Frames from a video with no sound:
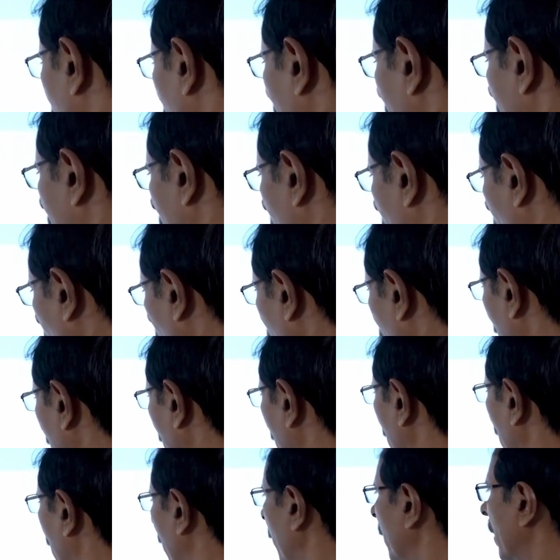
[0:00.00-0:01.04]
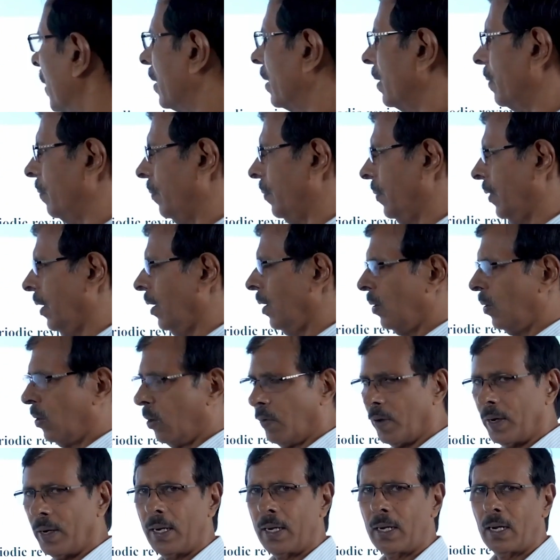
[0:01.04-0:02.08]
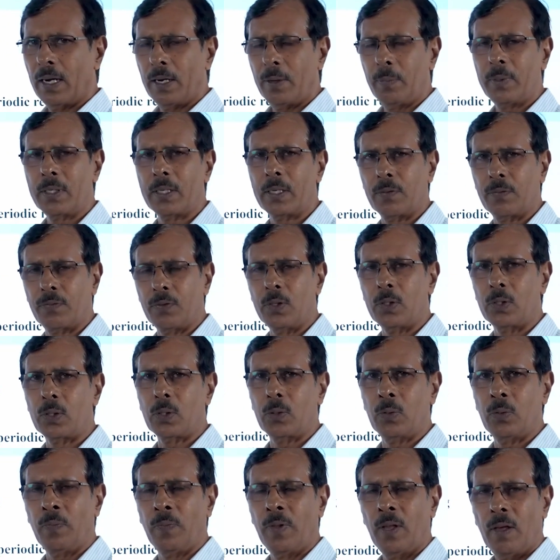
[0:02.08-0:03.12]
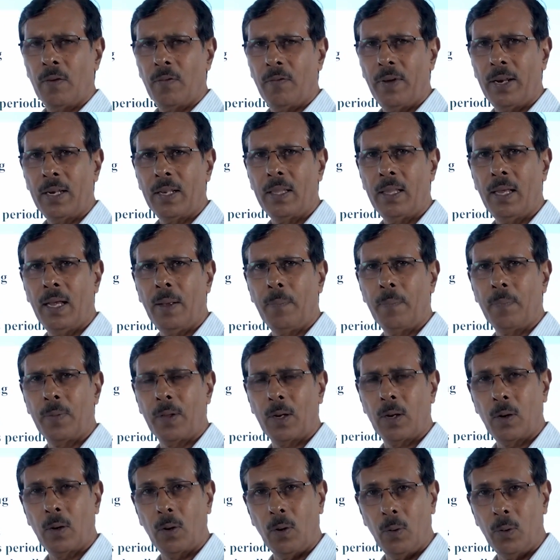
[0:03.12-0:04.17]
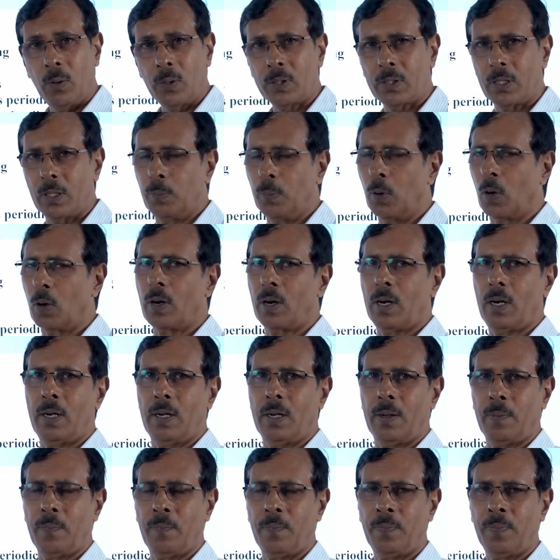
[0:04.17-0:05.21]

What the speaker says: One is the overnight limit. Overnight limit refers to when they close the book.